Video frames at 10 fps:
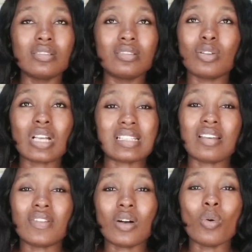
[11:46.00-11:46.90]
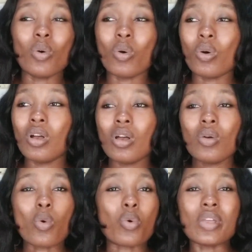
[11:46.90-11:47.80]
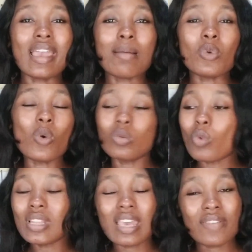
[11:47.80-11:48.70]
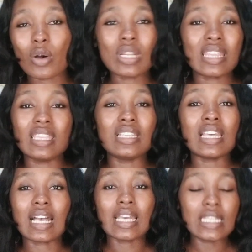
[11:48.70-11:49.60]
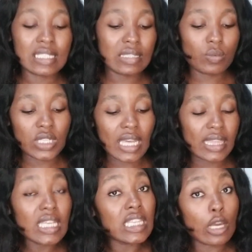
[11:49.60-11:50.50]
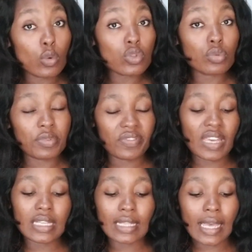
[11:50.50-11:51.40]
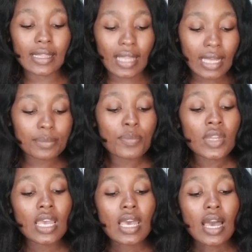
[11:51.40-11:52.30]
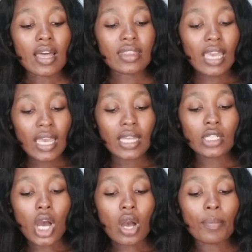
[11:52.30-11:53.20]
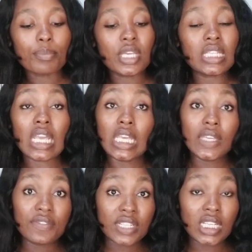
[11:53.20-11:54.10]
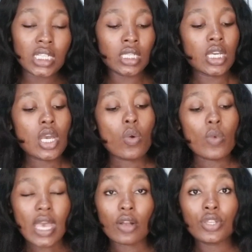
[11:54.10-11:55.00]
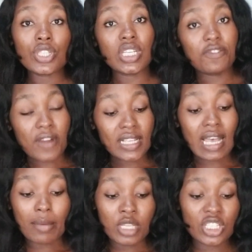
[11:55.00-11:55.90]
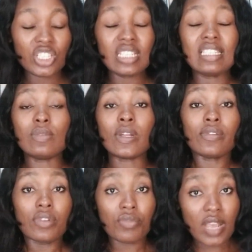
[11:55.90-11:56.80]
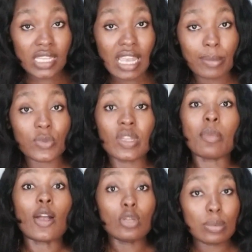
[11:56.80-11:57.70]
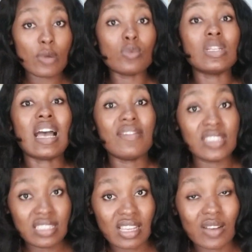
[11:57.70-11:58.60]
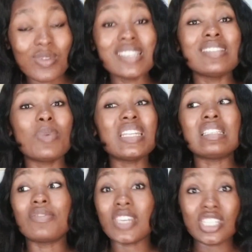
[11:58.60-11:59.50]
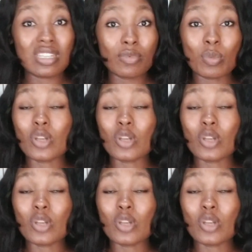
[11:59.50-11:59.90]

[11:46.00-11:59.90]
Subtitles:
not cassava or cocoyam or whatever other thing they can eat it with. I think they also prefer it like that. And then in the evening, we are going to eat fried cabbage. This is one of the rare times when my husband would have dinner. When it's vegetable, my